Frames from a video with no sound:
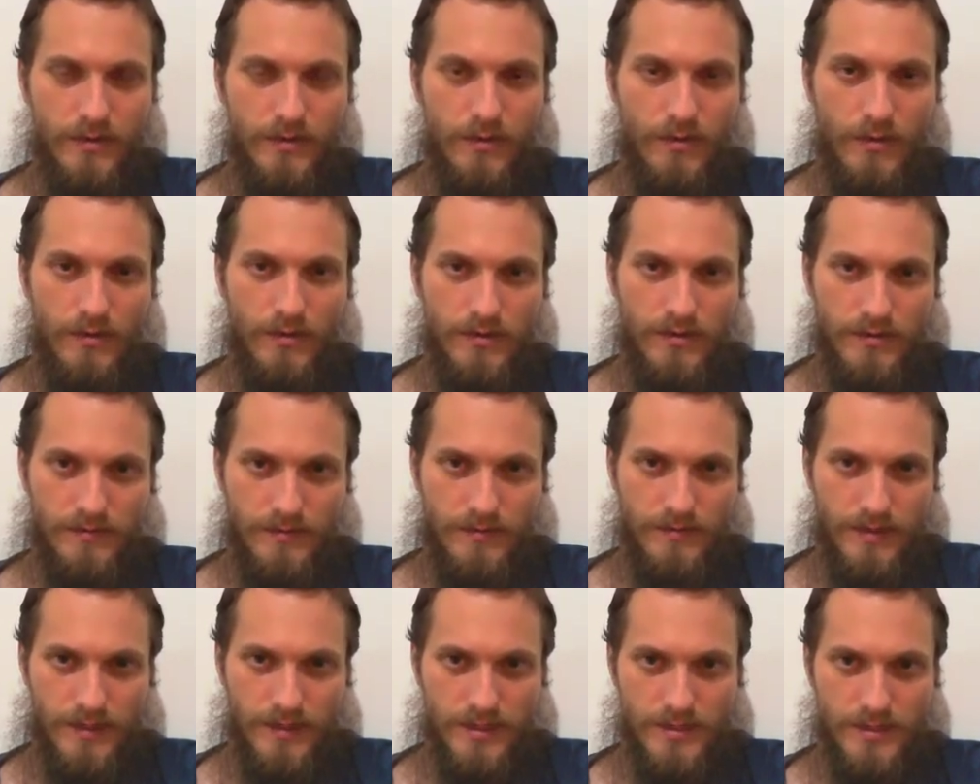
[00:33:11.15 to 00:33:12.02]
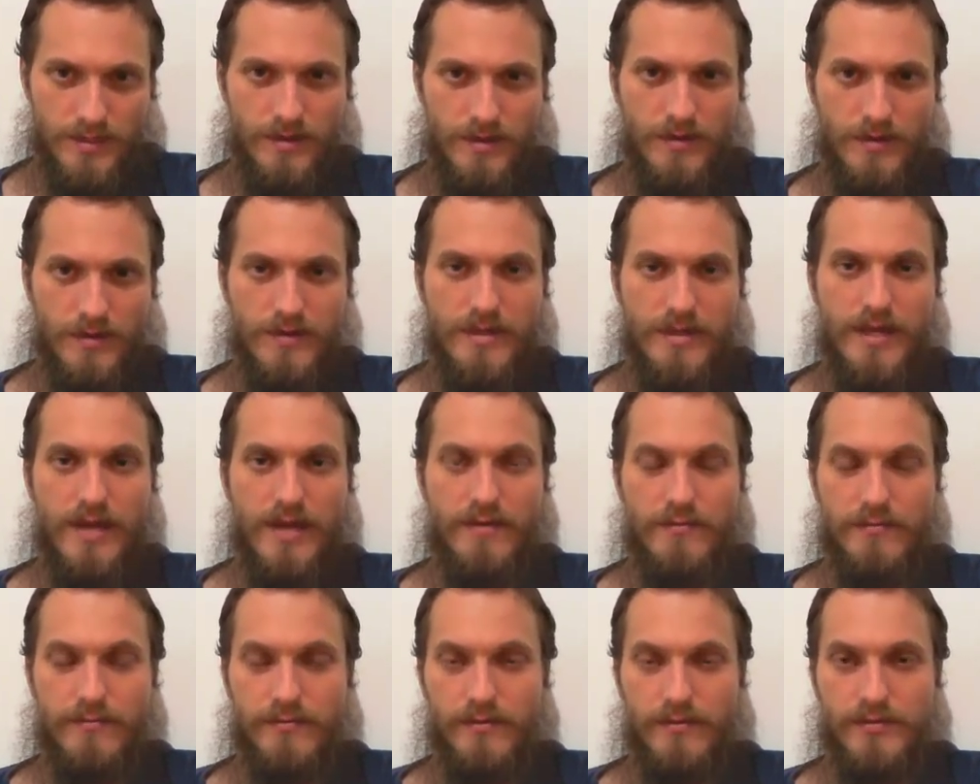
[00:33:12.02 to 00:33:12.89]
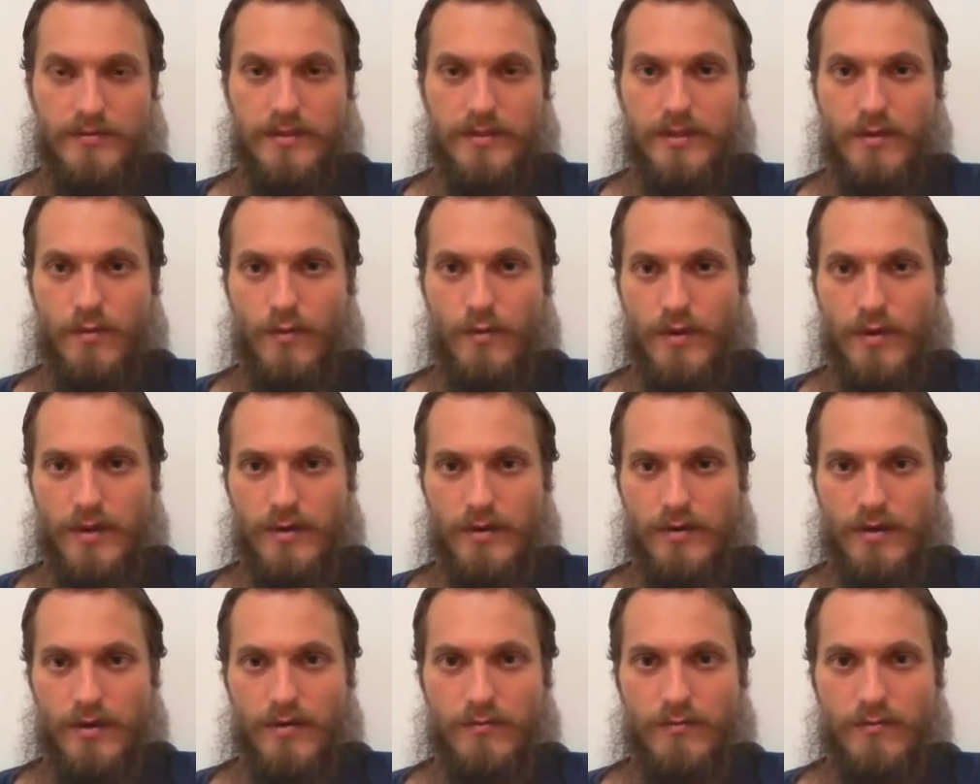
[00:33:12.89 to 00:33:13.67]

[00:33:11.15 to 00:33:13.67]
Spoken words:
all of us are not fully aware